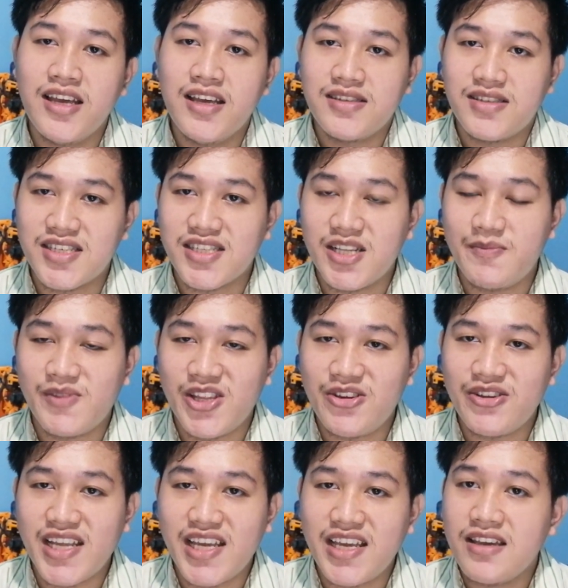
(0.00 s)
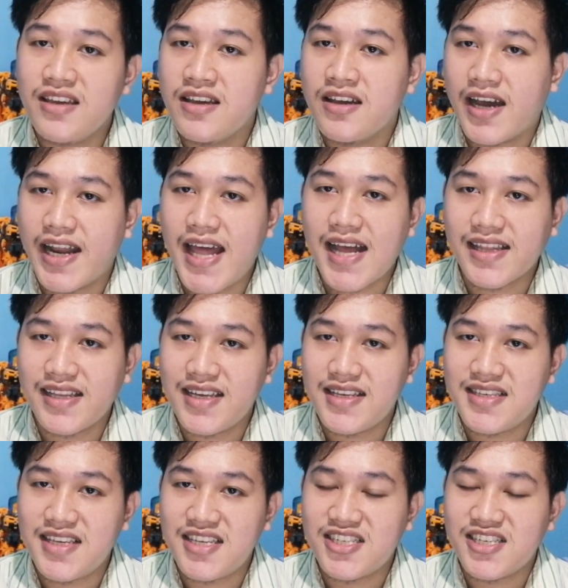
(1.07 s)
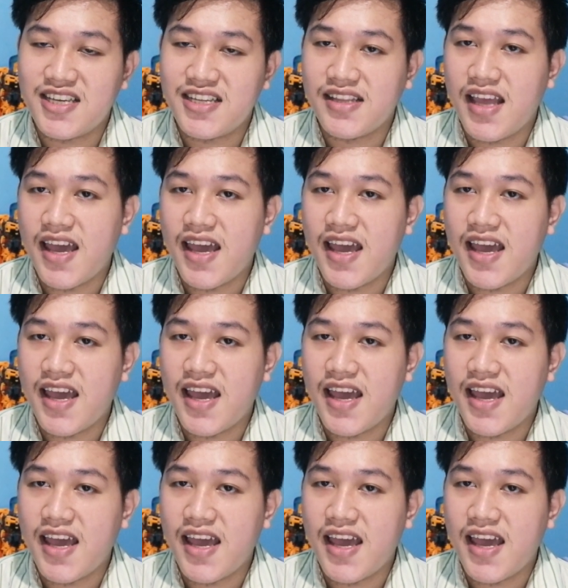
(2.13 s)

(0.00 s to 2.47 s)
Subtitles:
system theory, characterization,